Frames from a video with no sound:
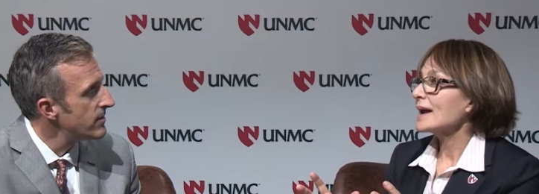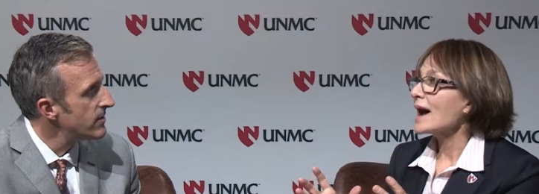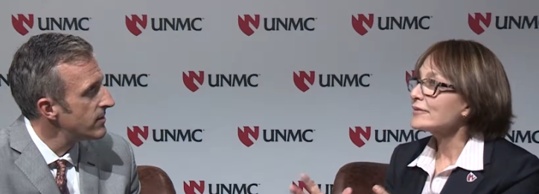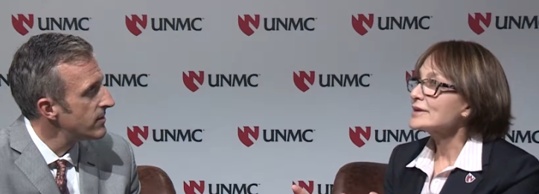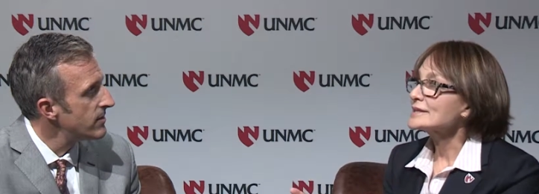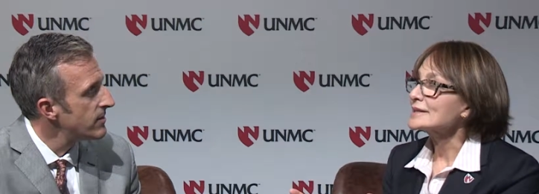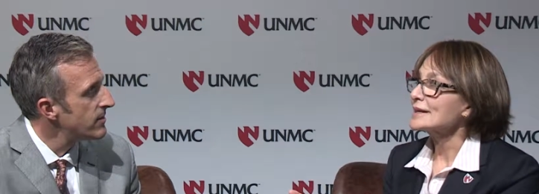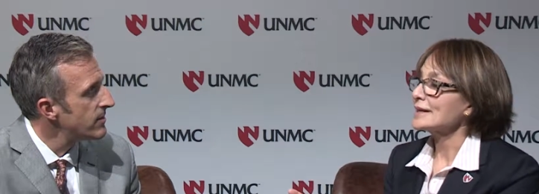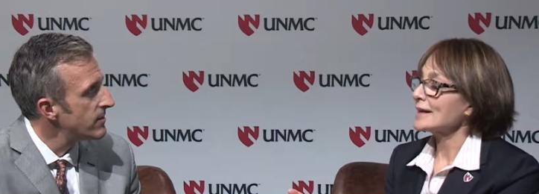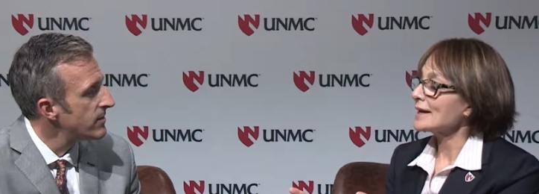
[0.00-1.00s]

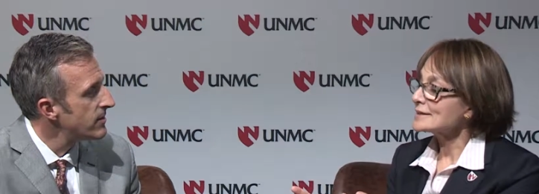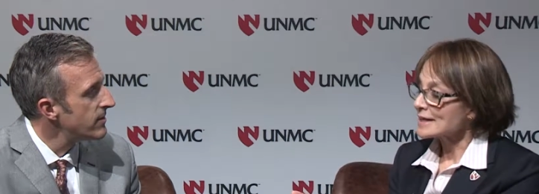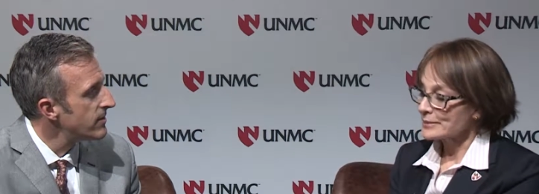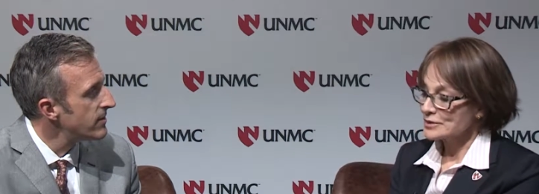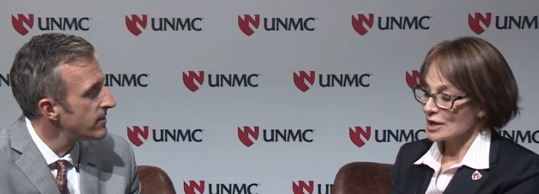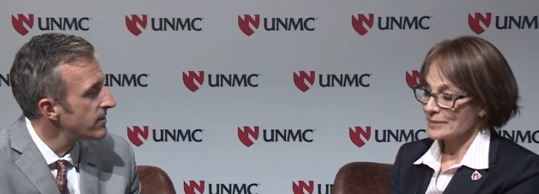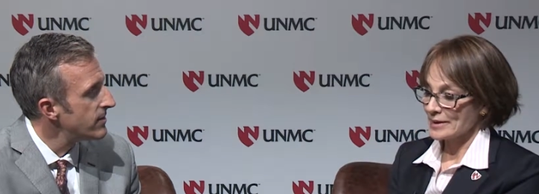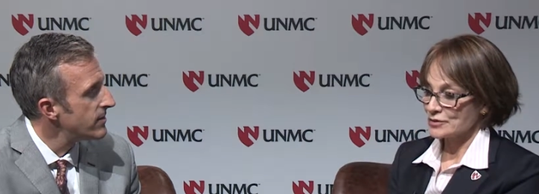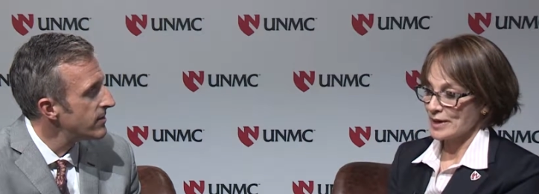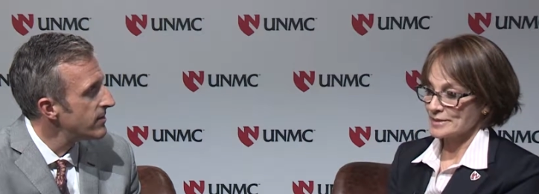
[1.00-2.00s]
Speaker 1: Obviously, anytime you talk
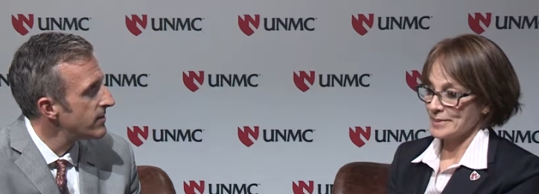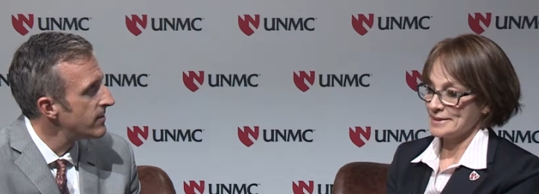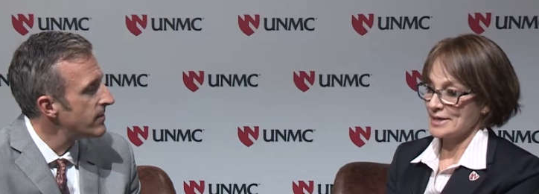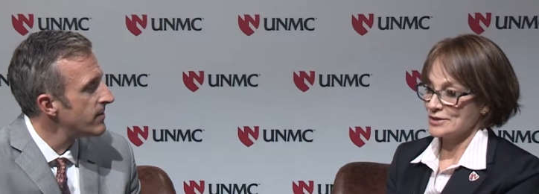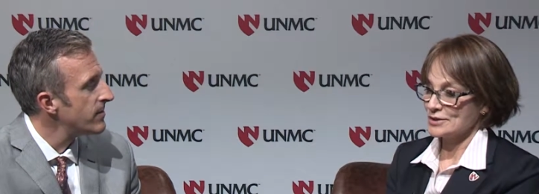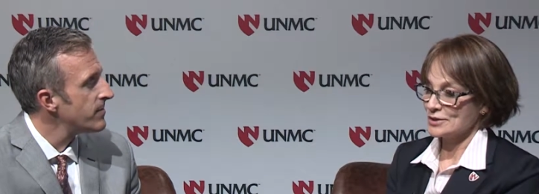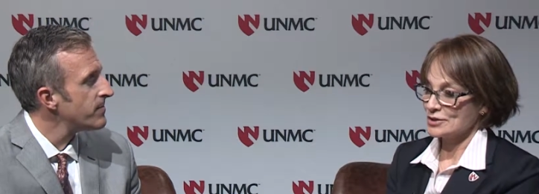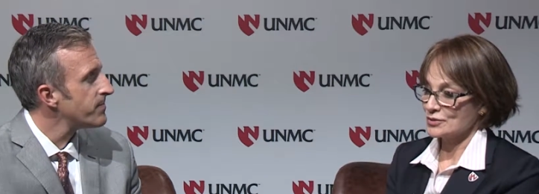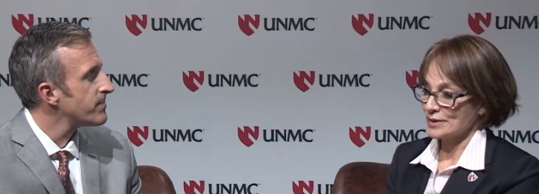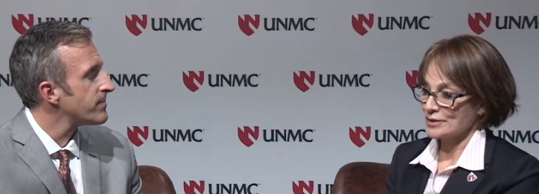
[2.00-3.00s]
about transplantation
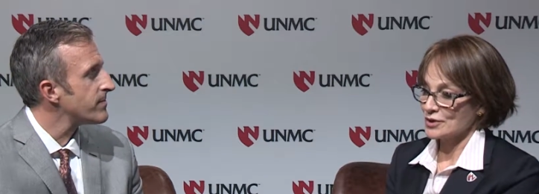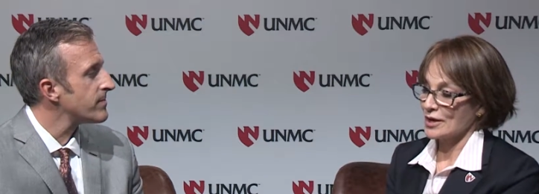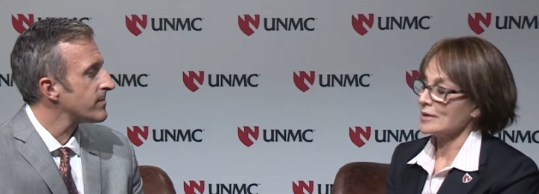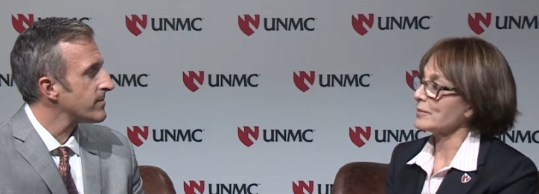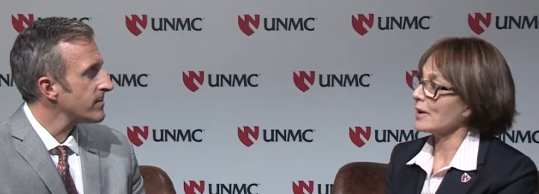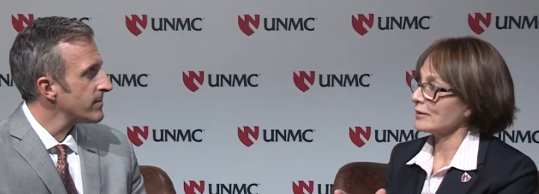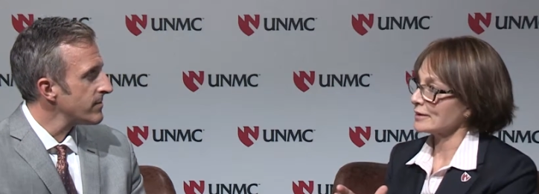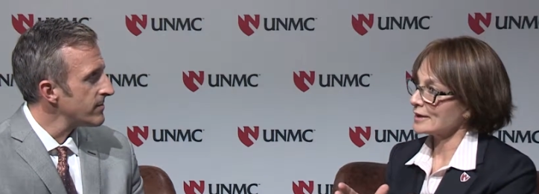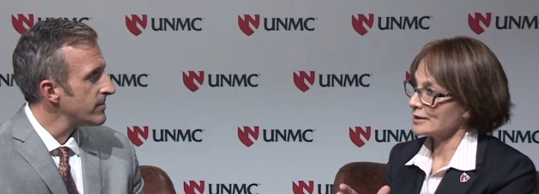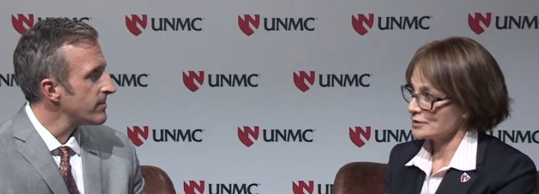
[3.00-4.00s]
surgery, you're talking about
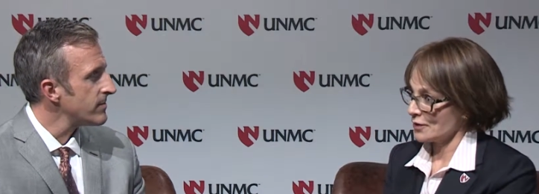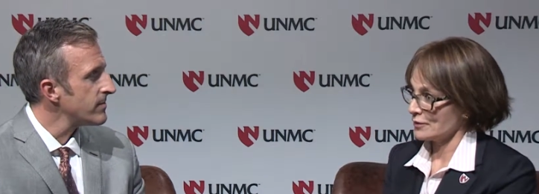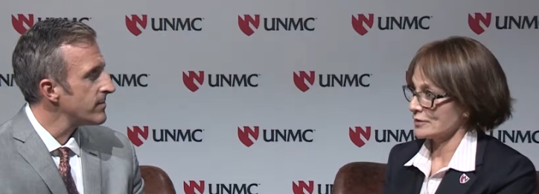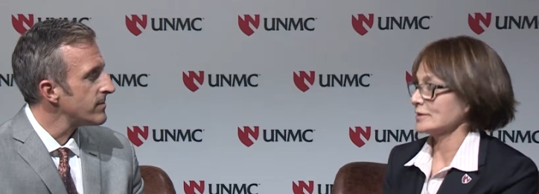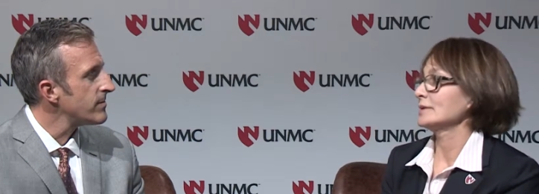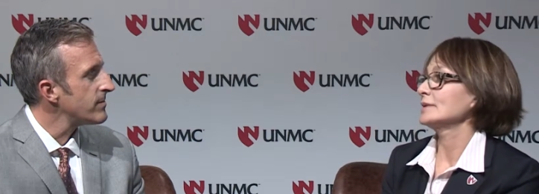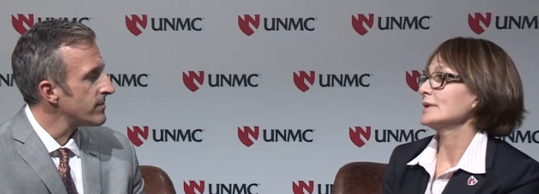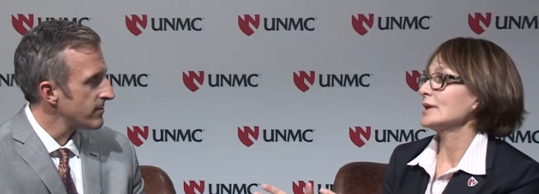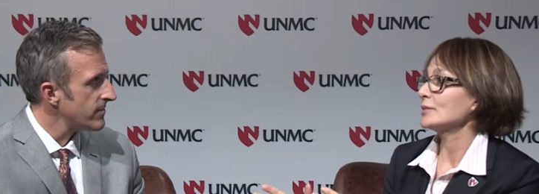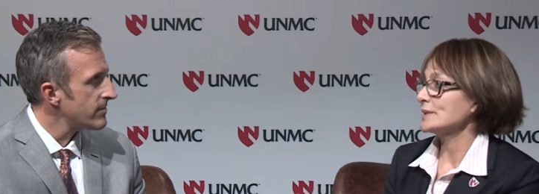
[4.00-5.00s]
a donor
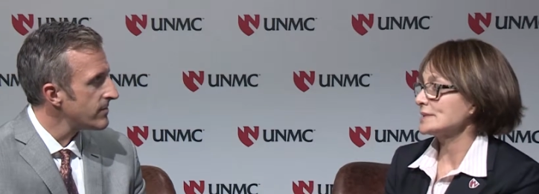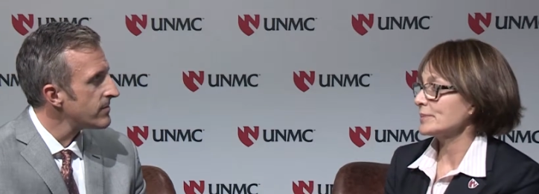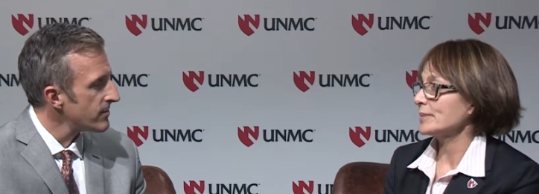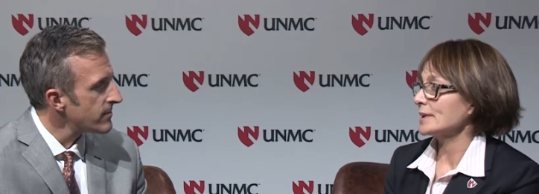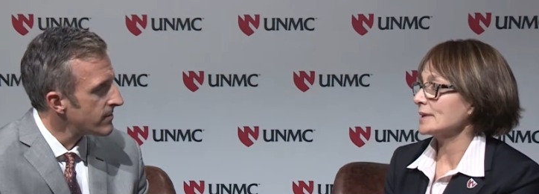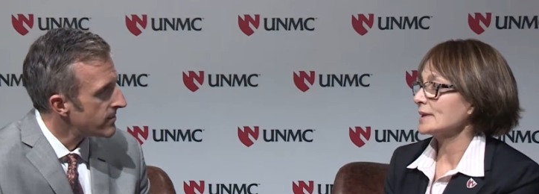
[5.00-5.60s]
and a recipient.